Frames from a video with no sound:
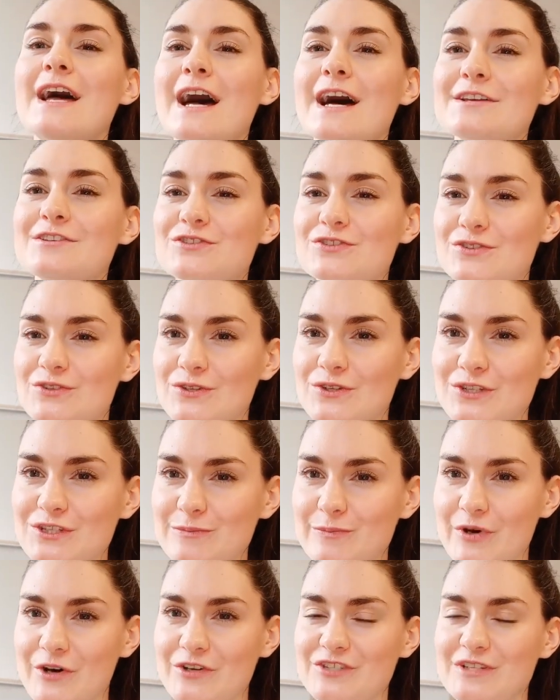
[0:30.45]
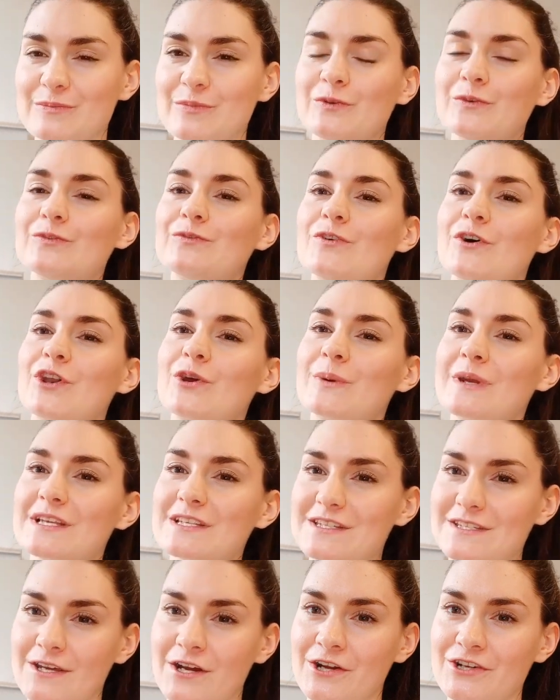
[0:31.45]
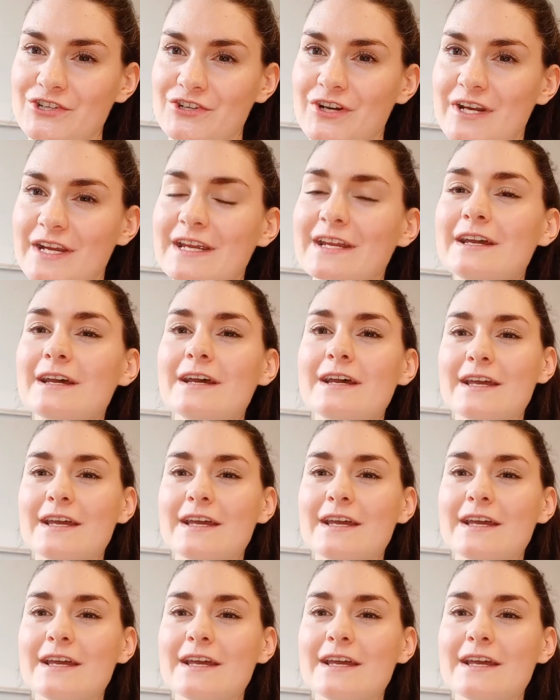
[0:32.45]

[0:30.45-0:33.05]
as soon as possible following surgery.